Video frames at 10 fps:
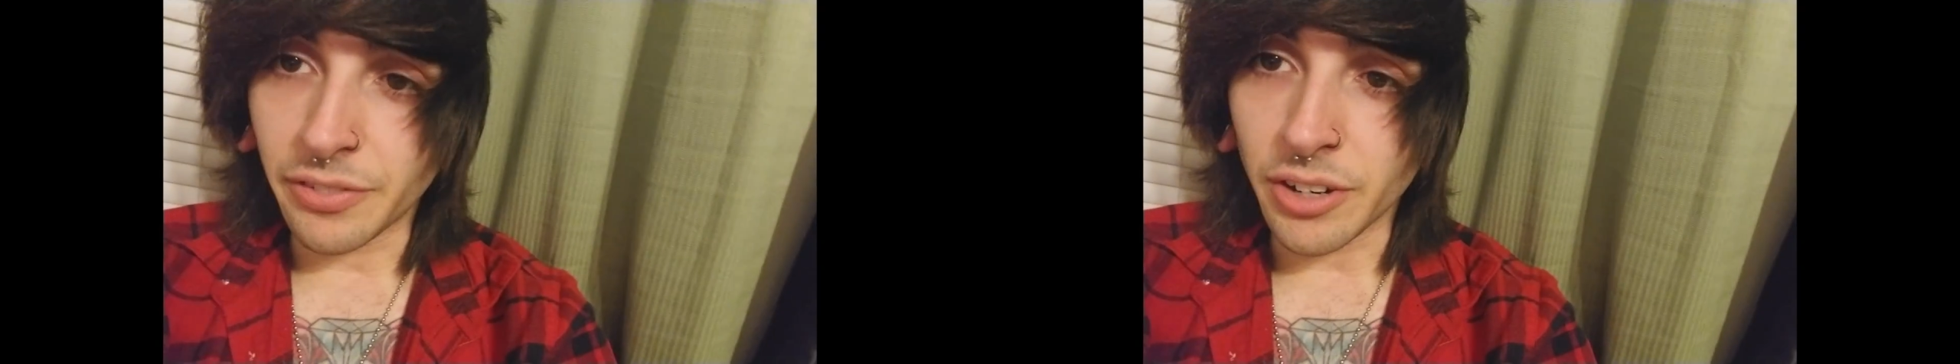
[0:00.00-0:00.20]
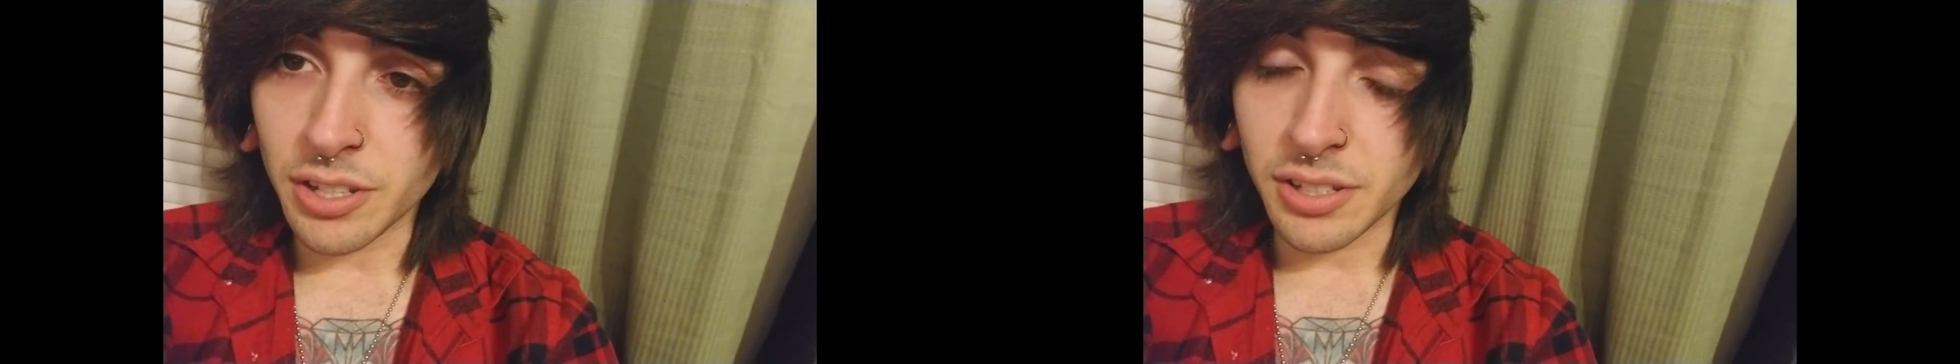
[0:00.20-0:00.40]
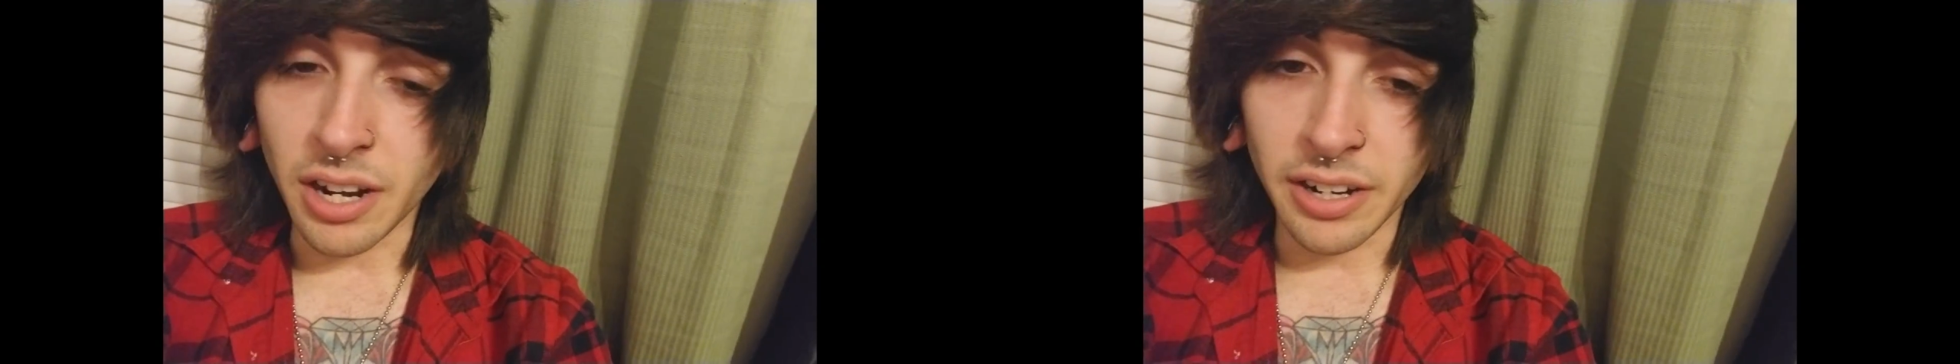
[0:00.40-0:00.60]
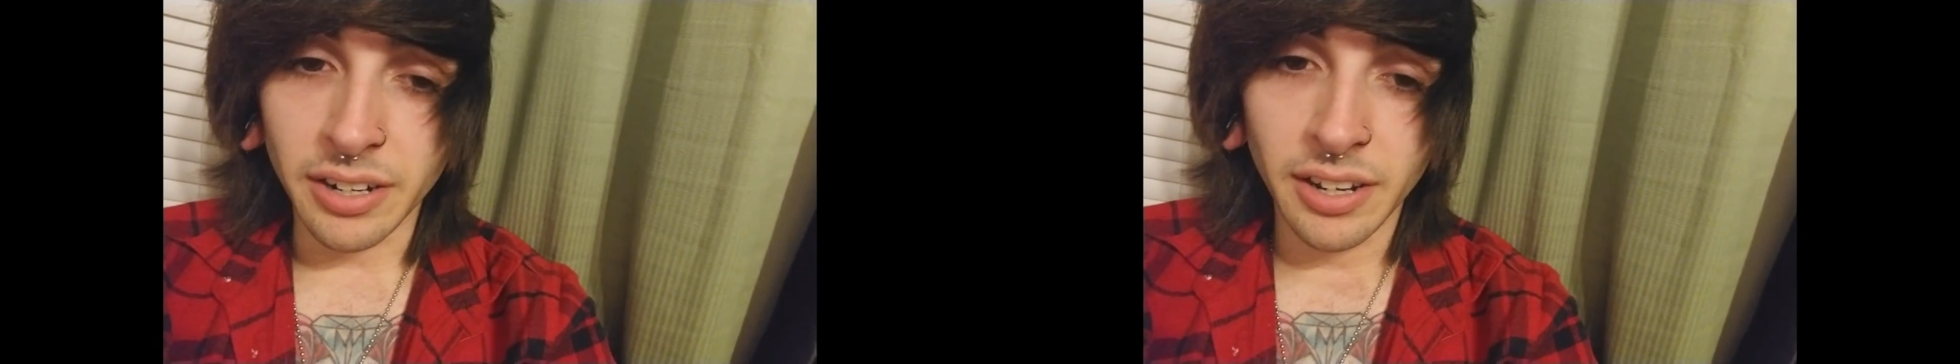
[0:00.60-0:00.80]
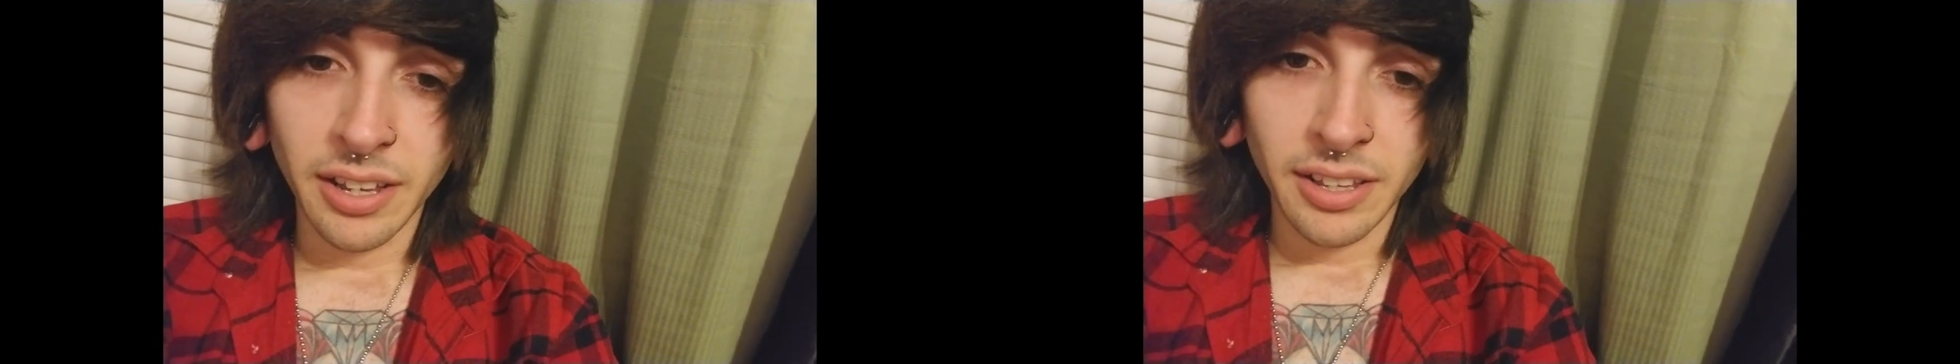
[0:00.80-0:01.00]
first start,
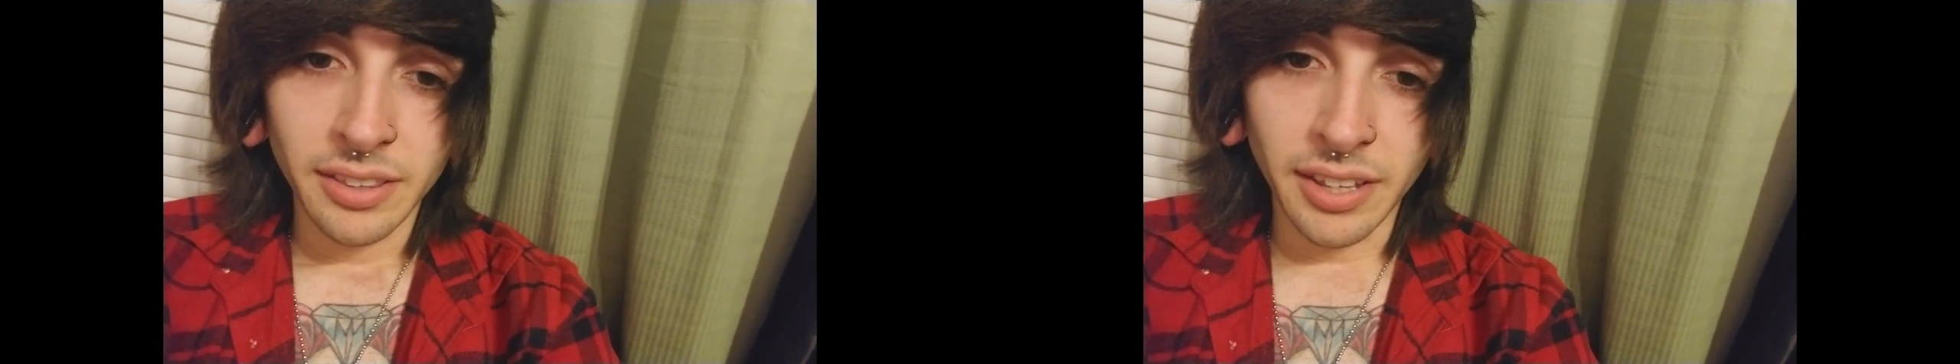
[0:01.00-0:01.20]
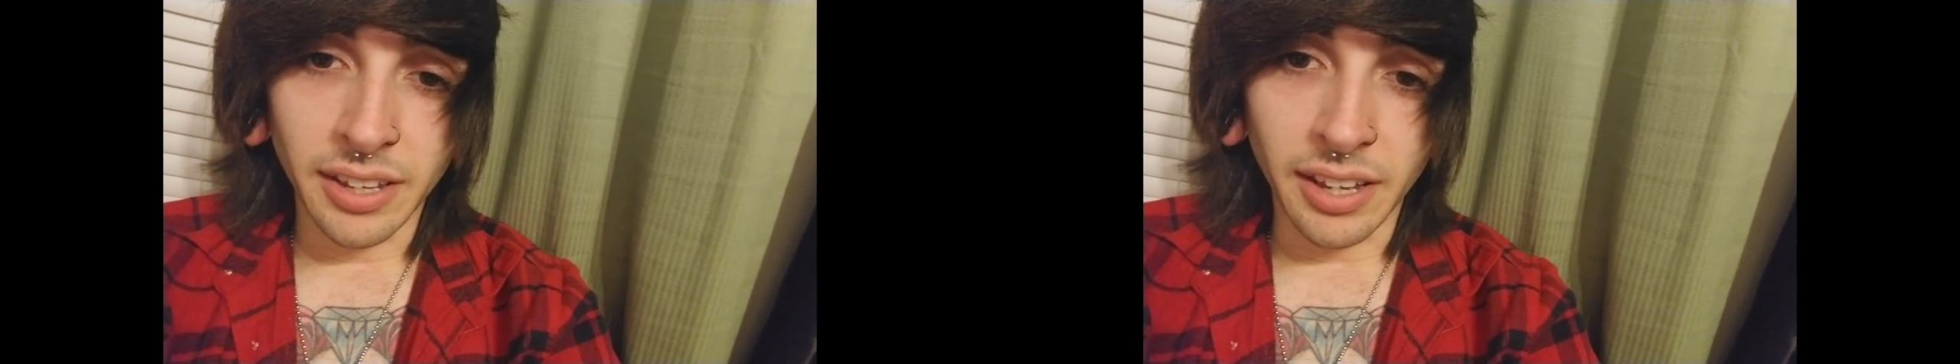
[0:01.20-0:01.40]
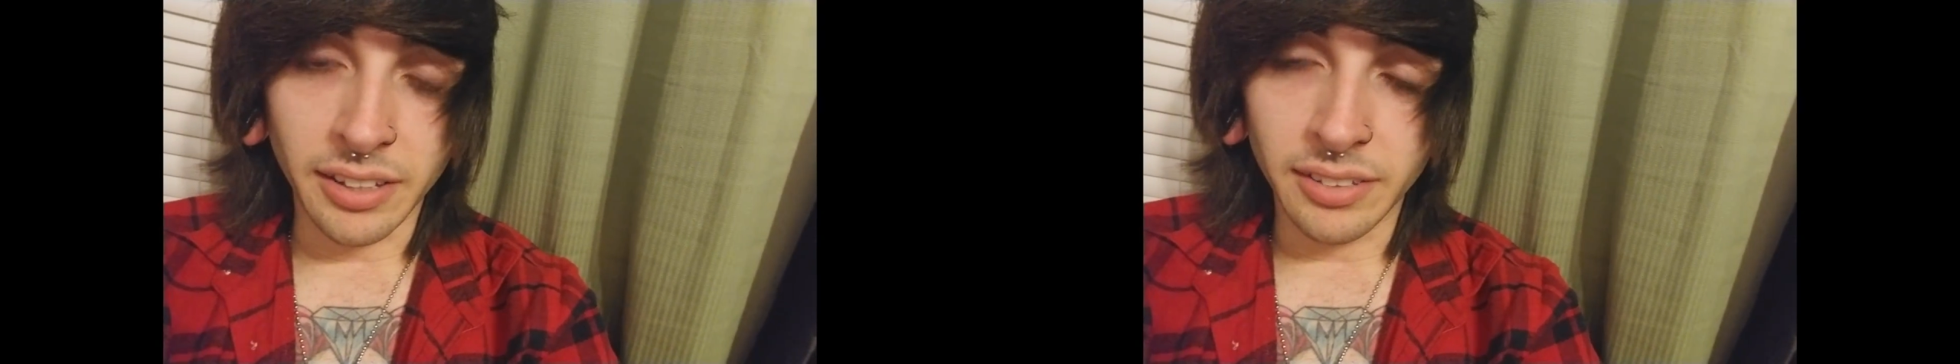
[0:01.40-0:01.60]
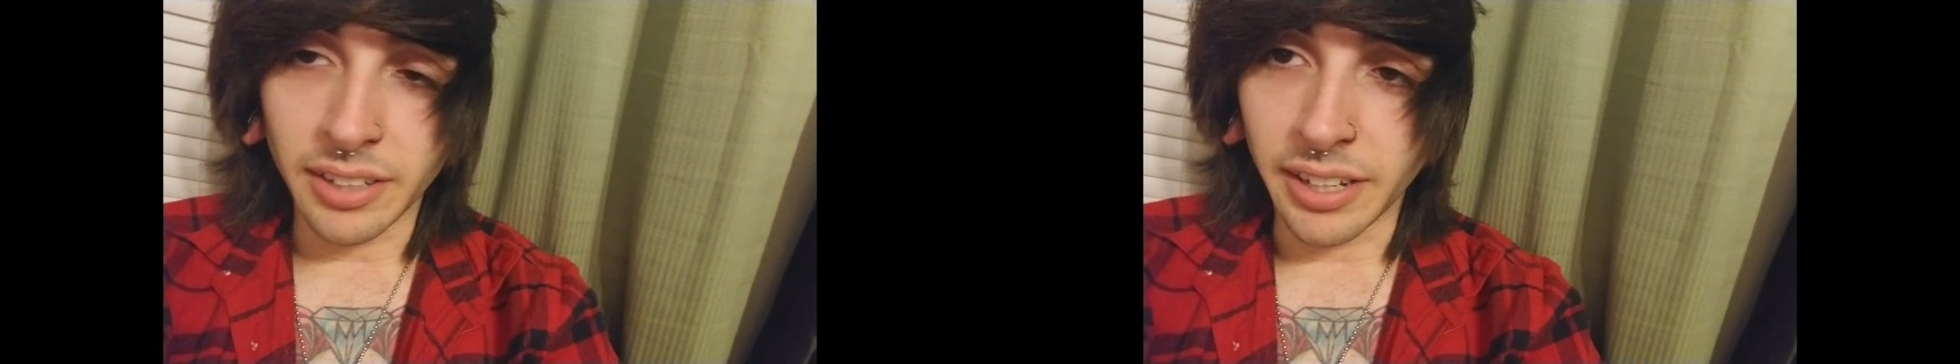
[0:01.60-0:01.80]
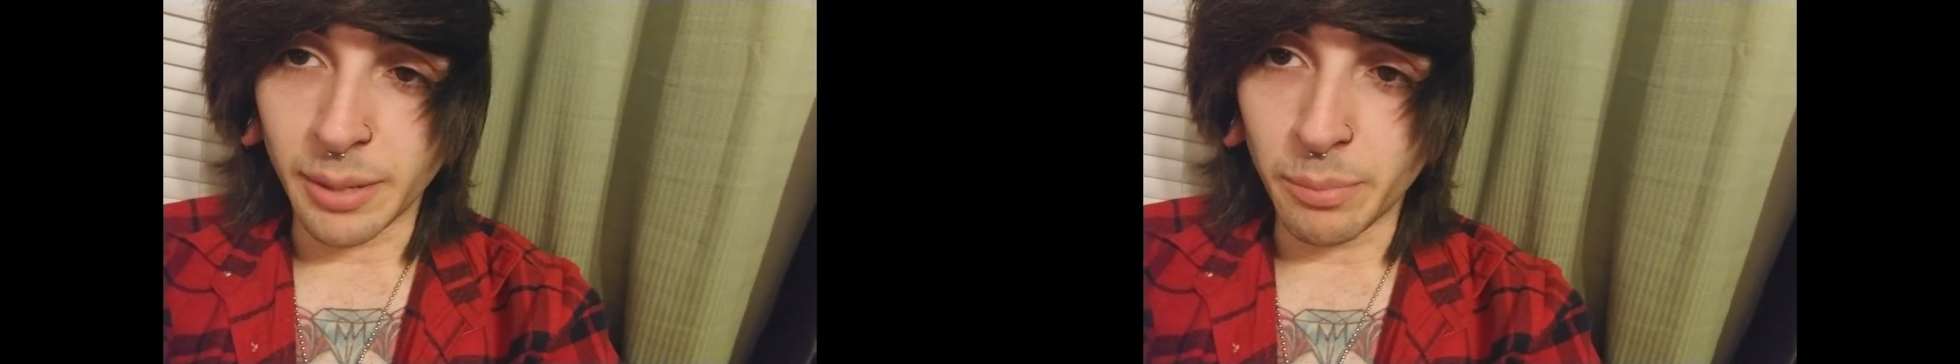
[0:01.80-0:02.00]
they get like